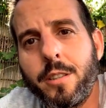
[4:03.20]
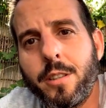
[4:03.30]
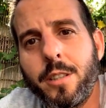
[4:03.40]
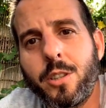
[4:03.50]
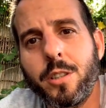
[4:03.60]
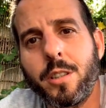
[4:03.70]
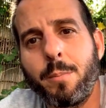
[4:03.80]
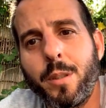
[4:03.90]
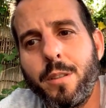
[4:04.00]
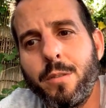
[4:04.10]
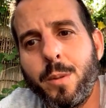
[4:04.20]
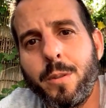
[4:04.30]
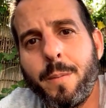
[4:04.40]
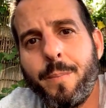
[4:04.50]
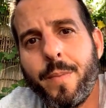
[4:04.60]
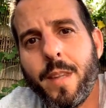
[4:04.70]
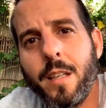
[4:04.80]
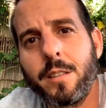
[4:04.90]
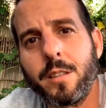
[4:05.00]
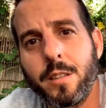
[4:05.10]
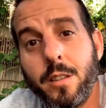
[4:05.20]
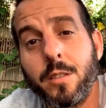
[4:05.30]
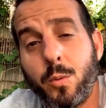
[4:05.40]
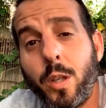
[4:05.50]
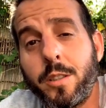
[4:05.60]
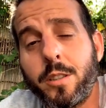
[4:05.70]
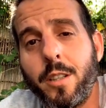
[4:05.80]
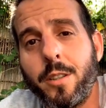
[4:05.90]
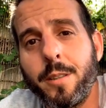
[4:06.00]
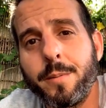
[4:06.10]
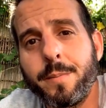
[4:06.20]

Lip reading: and it's just unbelievable. It's quite scary.